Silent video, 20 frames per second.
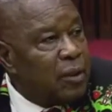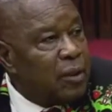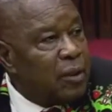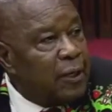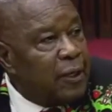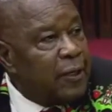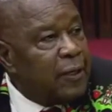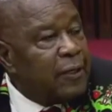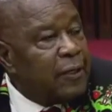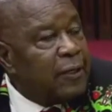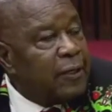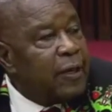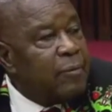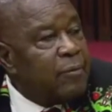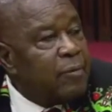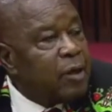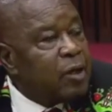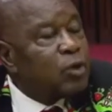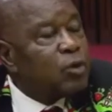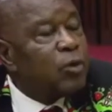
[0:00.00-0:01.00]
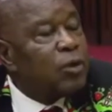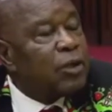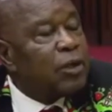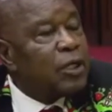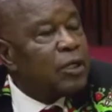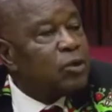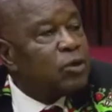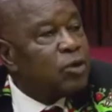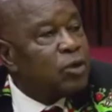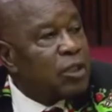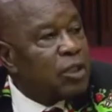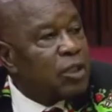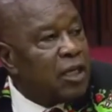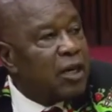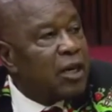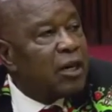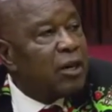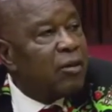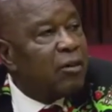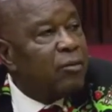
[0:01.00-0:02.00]
and they make sure that your
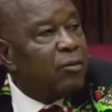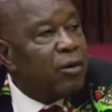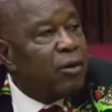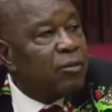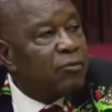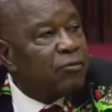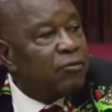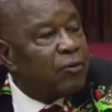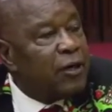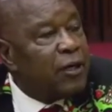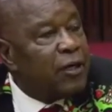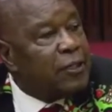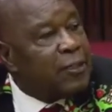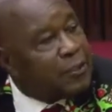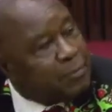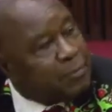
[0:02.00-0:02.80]
general welfare is